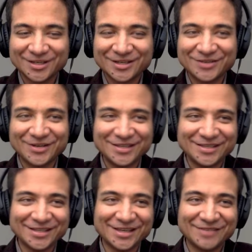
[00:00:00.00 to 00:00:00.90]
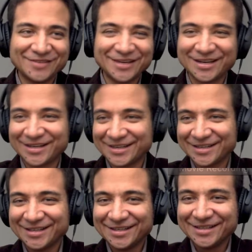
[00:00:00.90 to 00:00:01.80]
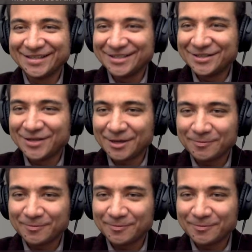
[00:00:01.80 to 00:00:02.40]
crazy life hack. Okay.